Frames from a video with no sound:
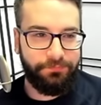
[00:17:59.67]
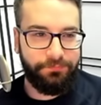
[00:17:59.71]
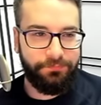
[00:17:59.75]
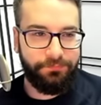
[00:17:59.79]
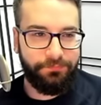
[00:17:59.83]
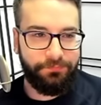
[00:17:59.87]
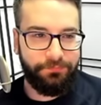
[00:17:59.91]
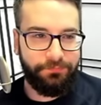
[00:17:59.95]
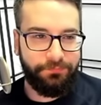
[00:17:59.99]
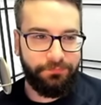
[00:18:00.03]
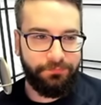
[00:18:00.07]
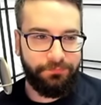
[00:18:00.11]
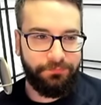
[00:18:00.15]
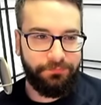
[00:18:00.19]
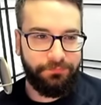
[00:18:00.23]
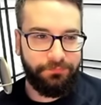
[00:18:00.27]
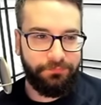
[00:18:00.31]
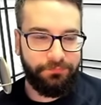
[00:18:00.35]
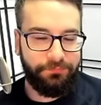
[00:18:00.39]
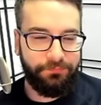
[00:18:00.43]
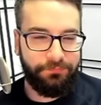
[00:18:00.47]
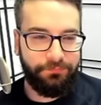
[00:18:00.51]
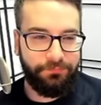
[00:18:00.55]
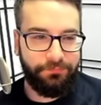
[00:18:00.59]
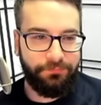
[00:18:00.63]

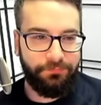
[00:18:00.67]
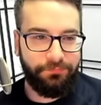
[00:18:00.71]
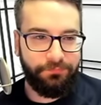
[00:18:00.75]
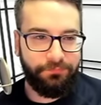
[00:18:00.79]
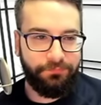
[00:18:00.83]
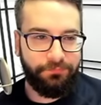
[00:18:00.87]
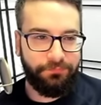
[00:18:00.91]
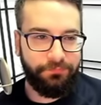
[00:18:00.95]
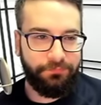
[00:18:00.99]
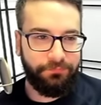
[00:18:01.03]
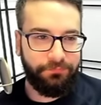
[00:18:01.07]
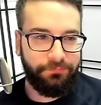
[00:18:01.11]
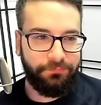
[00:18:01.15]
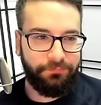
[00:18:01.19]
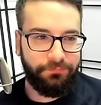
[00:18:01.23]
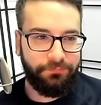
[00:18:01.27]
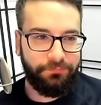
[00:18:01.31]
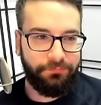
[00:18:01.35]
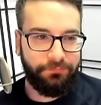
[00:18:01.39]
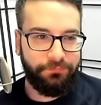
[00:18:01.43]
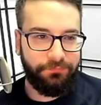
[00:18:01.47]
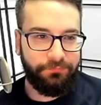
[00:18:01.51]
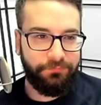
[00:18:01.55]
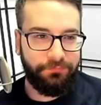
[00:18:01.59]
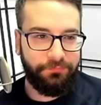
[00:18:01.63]

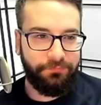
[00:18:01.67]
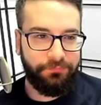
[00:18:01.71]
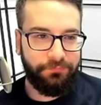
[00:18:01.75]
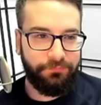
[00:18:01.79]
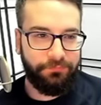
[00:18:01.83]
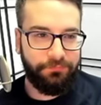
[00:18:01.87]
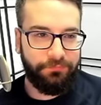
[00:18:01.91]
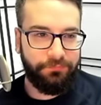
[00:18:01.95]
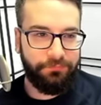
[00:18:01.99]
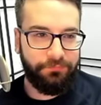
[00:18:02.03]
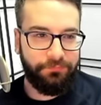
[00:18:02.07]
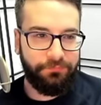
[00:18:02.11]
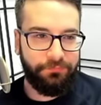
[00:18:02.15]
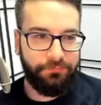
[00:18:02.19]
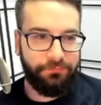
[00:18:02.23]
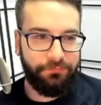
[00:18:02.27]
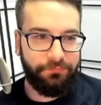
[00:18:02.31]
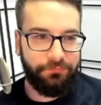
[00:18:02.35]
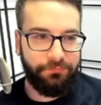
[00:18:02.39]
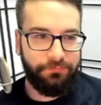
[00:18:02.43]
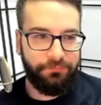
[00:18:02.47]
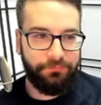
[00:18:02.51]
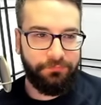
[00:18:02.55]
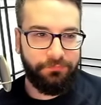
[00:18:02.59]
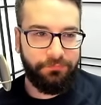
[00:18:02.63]

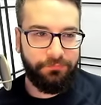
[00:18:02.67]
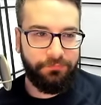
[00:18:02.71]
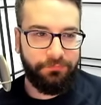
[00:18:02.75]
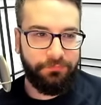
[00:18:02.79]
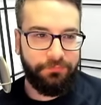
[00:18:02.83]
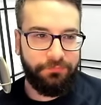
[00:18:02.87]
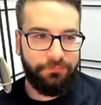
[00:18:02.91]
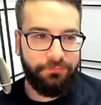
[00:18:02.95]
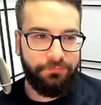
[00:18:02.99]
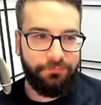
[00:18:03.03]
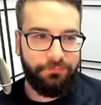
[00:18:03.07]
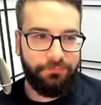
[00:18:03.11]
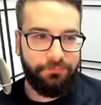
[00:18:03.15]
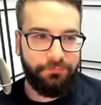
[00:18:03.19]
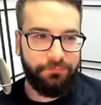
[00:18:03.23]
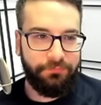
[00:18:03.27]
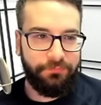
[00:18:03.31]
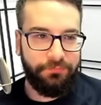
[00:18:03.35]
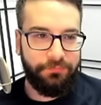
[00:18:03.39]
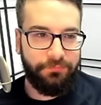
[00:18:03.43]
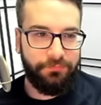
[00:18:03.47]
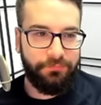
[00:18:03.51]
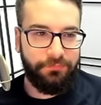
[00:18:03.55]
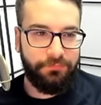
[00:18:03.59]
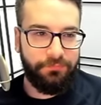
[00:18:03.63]

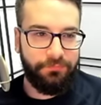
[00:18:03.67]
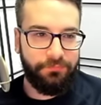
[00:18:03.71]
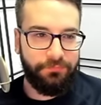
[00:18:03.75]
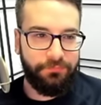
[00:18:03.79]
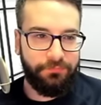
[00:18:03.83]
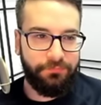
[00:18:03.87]
This person isn't speaking.